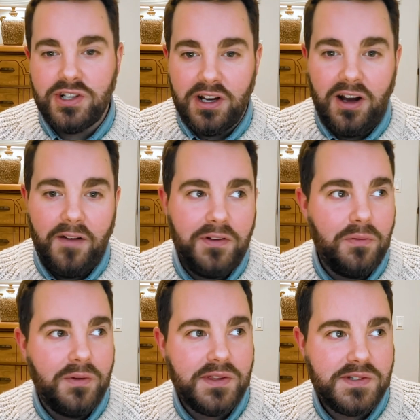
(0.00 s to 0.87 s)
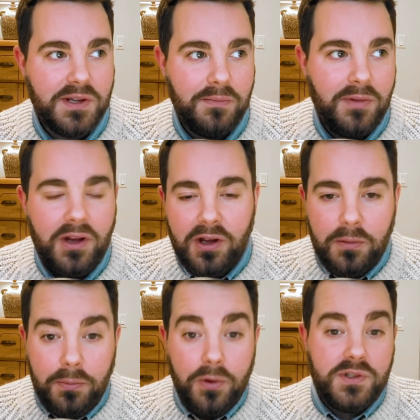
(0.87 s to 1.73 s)
often with some
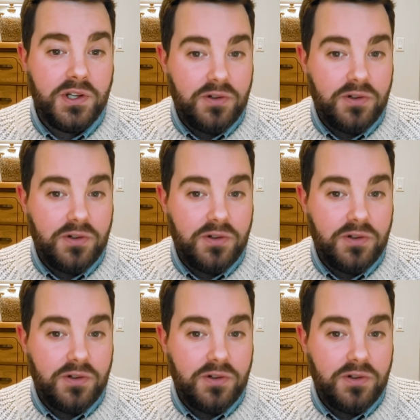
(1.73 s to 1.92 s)
boozy